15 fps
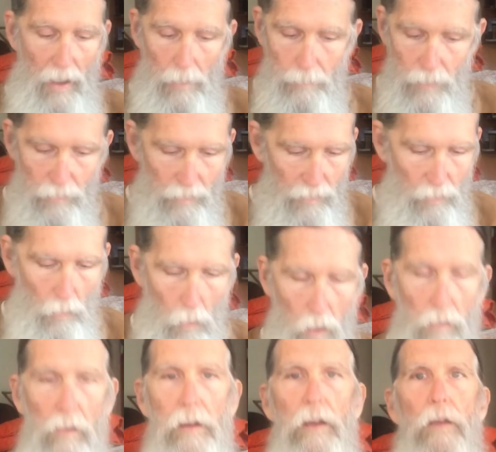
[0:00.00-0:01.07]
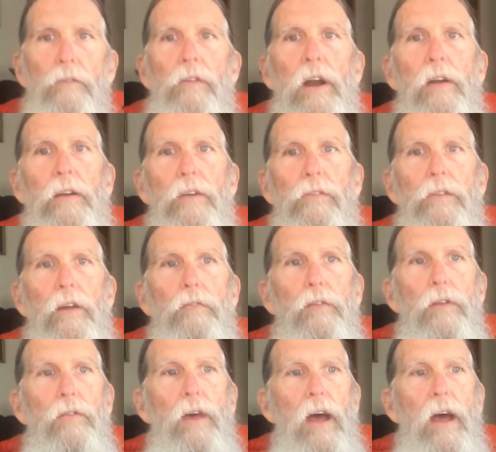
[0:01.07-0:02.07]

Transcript: I'm using garlic in various different